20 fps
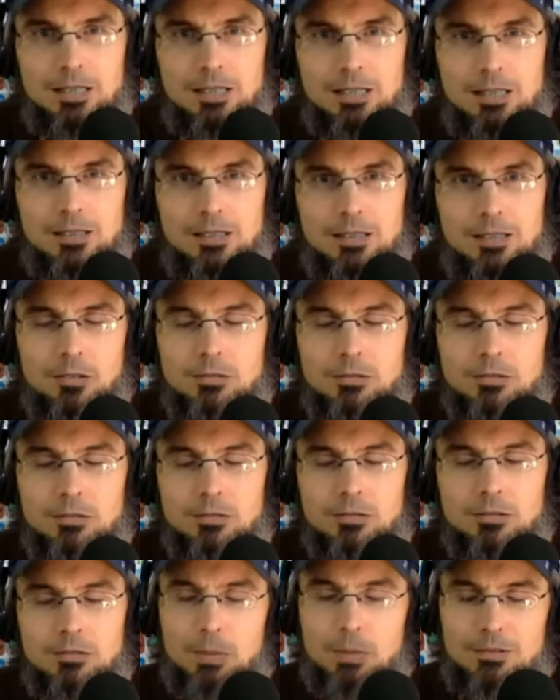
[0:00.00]
You know,
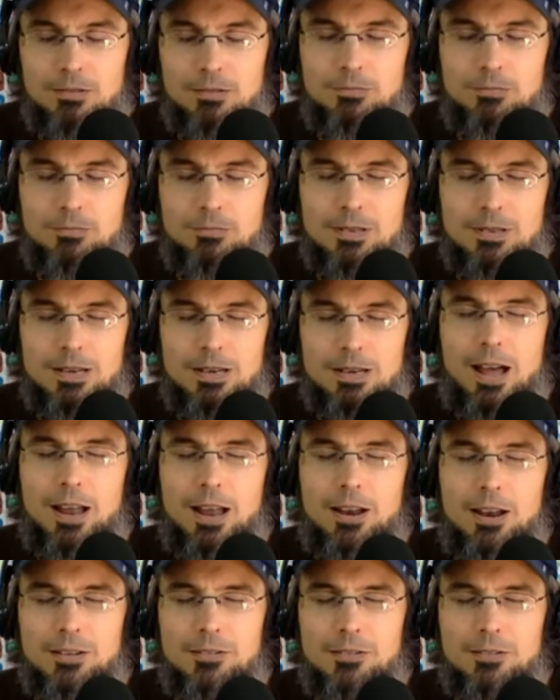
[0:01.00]
it may
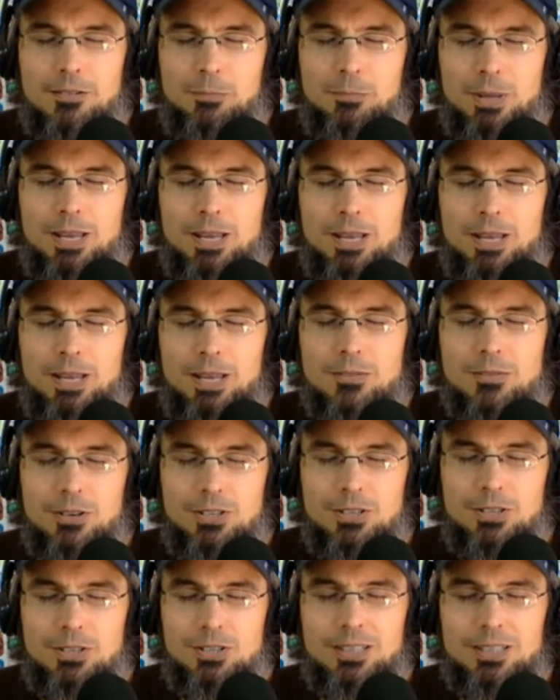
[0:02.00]
not impede the
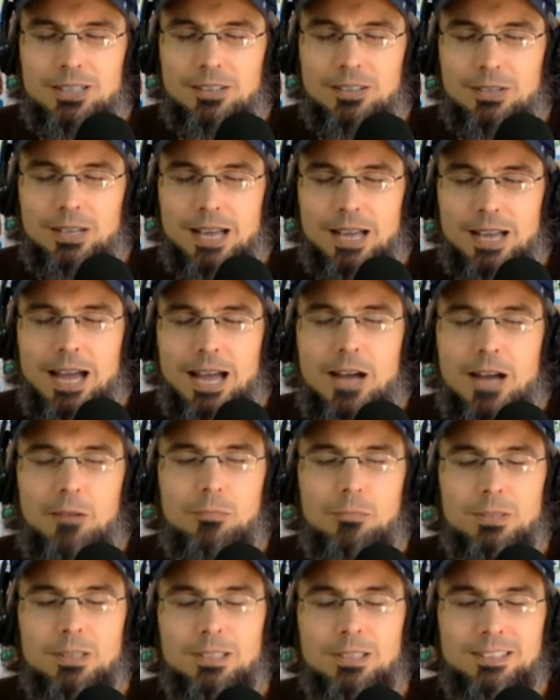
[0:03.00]
functioning of the app,
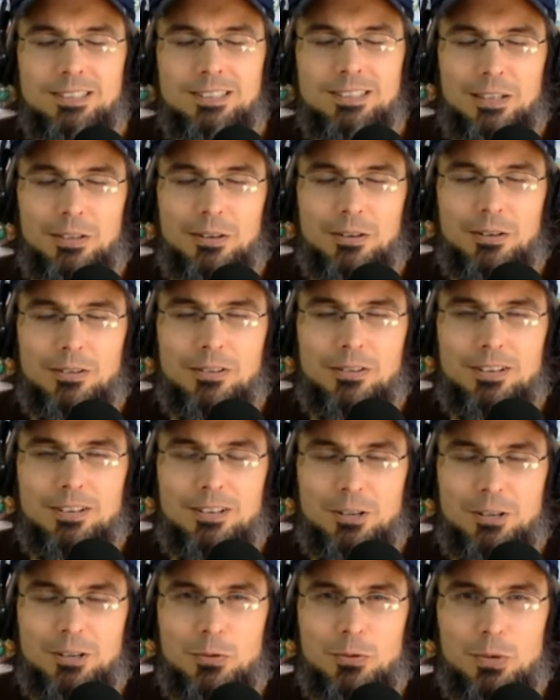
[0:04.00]
but you know,
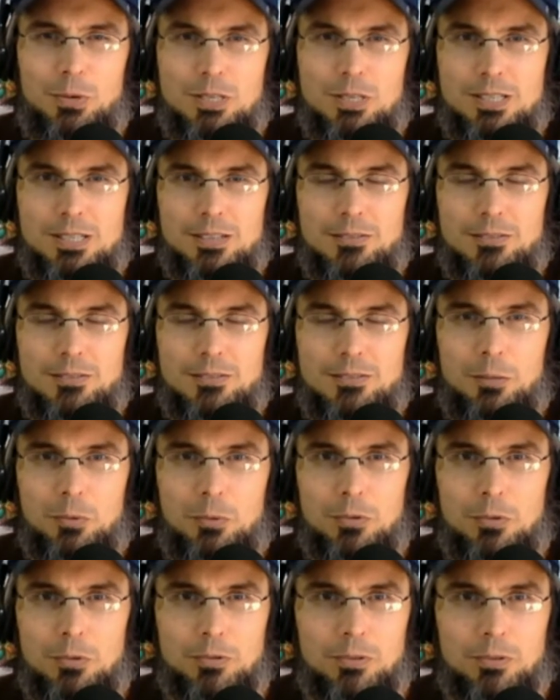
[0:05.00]
you as a
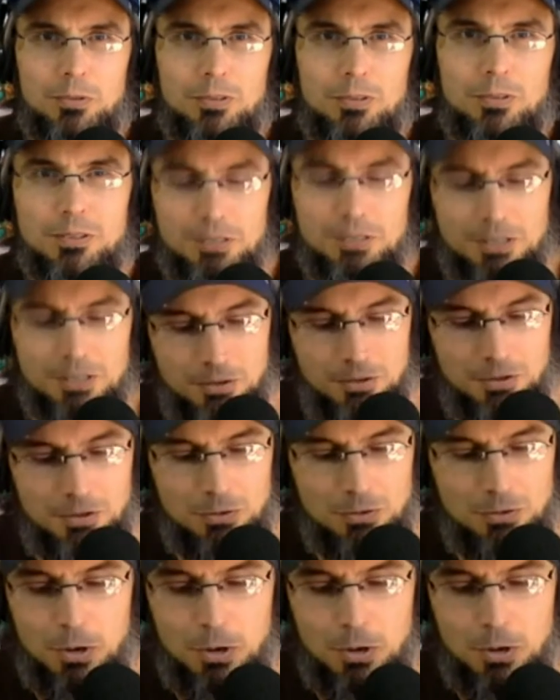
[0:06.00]
developer, are, uh, you know, you
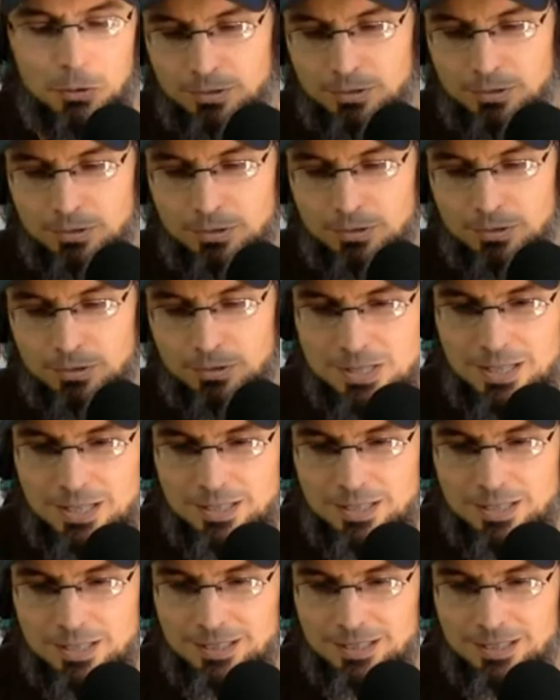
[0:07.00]
know, you know, it's
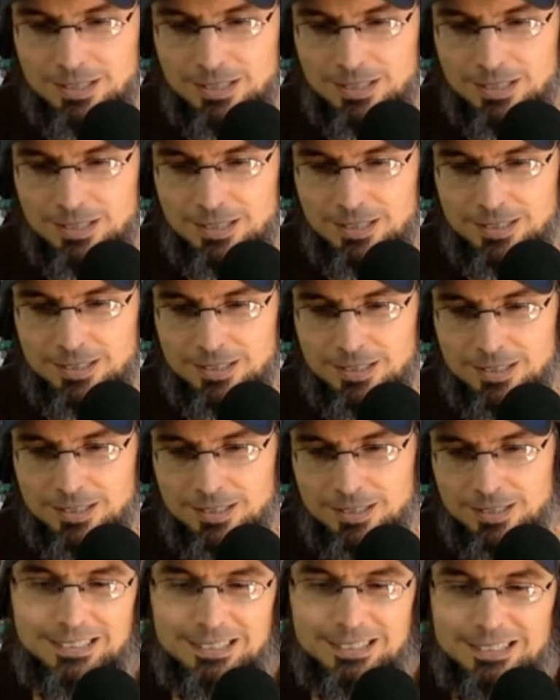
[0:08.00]
not there.
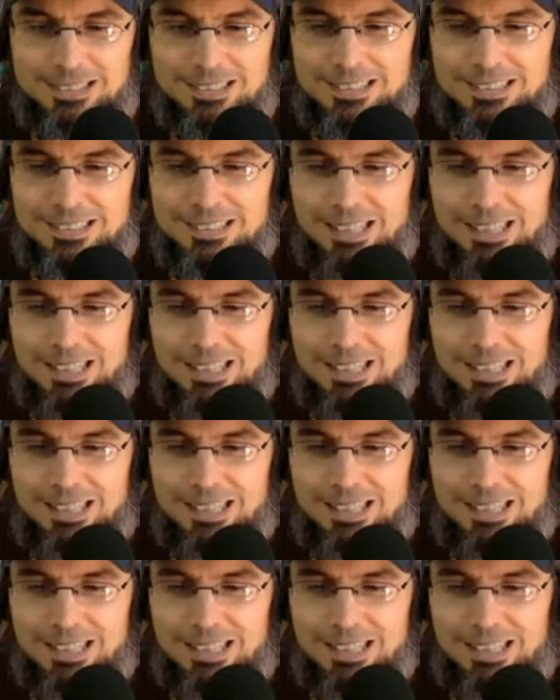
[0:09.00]
Exactly.